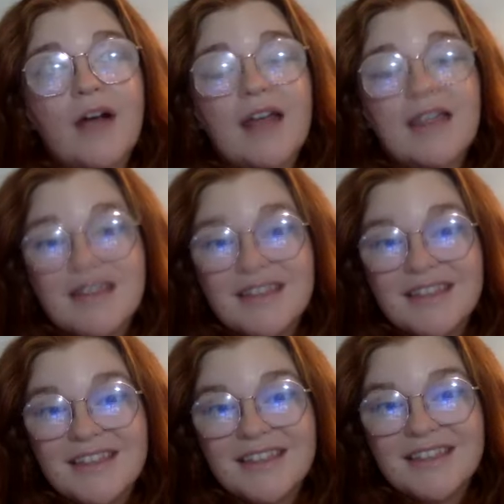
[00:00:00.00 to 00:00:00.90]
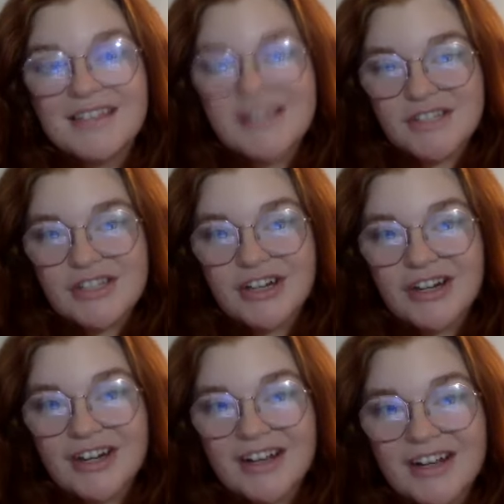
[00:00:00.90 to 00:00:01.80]
I think the
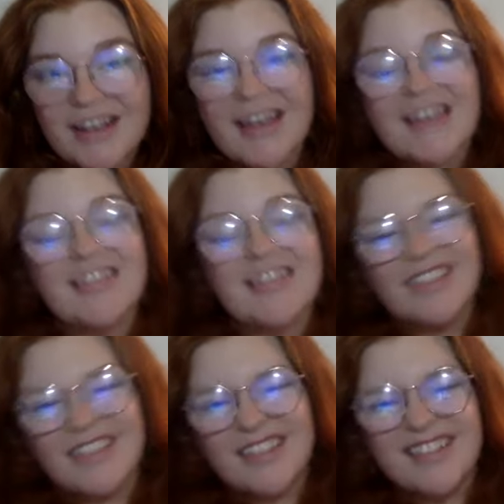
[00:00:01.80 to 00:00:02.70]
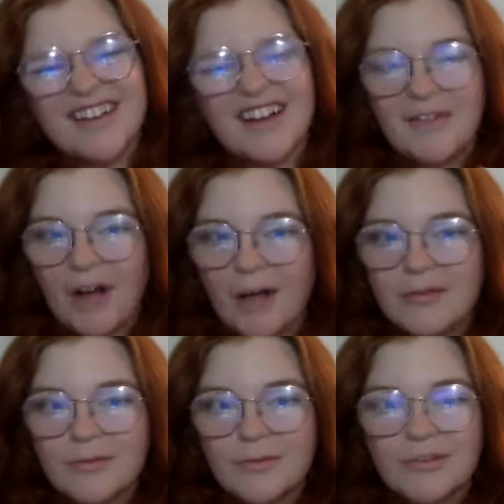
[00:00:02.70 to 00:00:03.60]
teacher in kind of
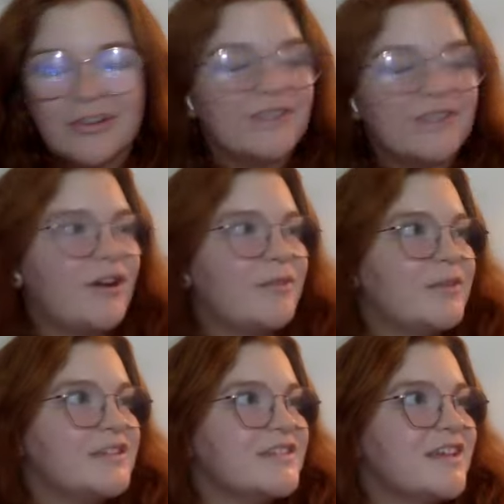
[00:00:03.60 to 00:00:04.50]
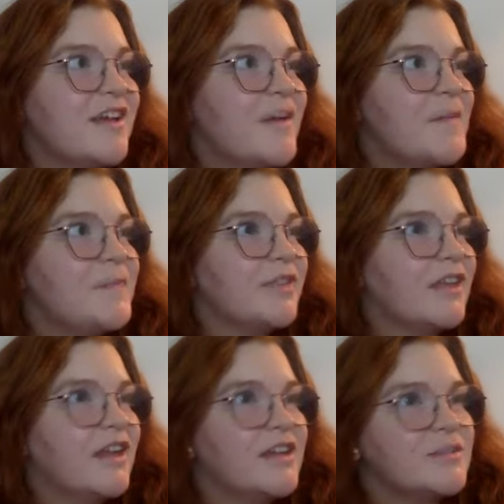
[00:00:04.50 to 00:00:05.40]
optimum learning environments
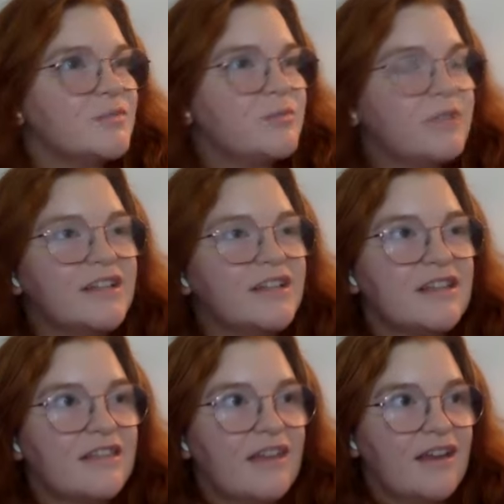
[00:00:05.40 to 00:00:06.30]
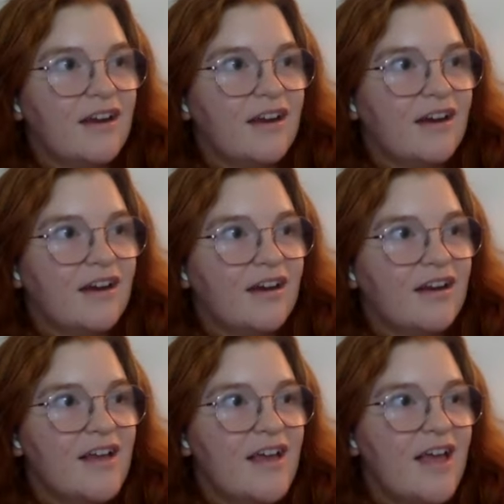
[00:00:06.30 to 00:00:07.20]
is really
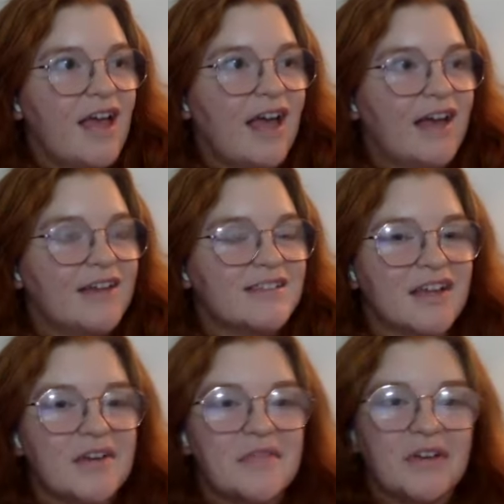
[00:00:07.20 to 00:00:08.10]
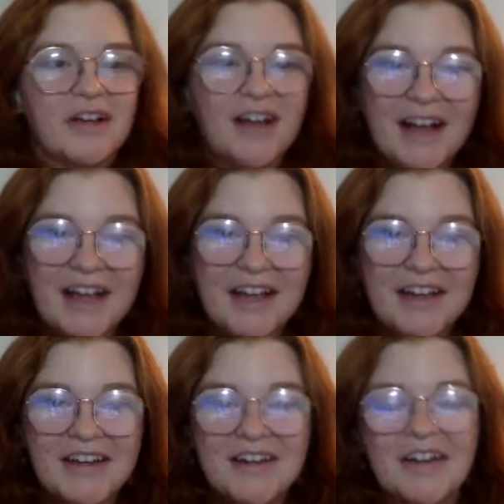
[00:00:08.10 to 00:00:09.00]
there as kind of a
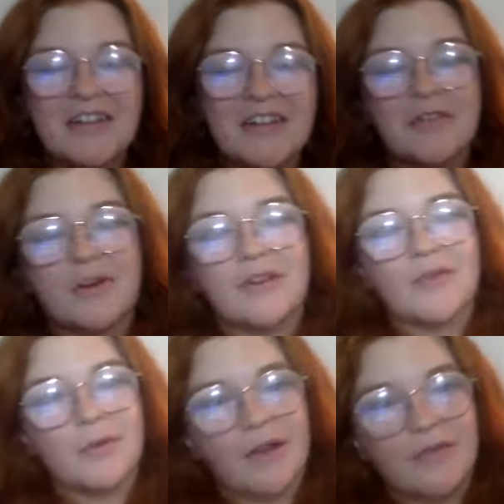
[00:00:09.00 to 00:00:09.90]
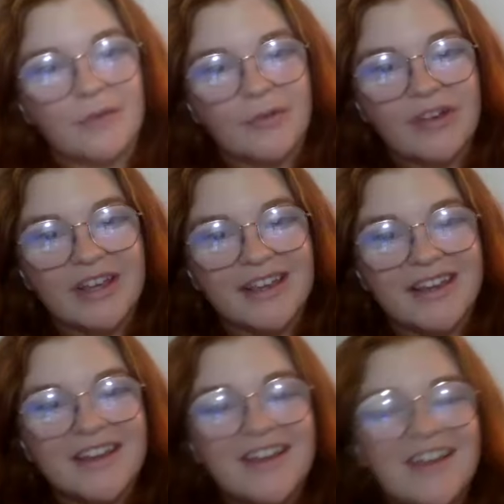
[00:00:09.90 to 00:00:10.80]
guide, a little bit of a
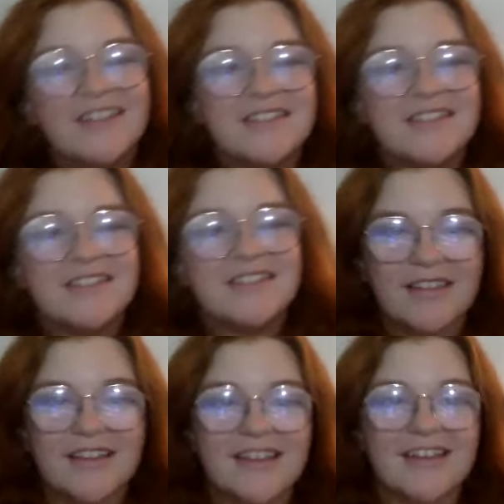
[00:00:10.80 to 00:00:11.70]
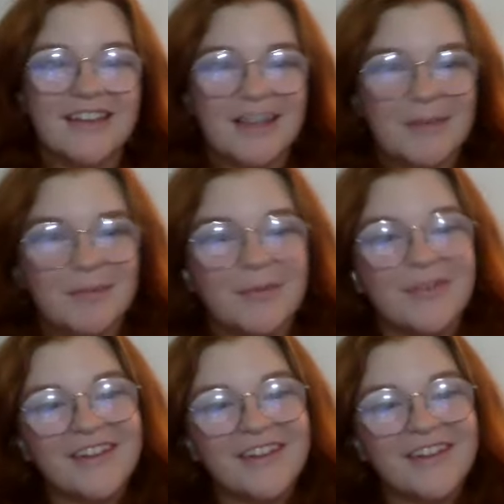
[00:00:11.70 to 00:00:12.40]
referee, somebody that can keep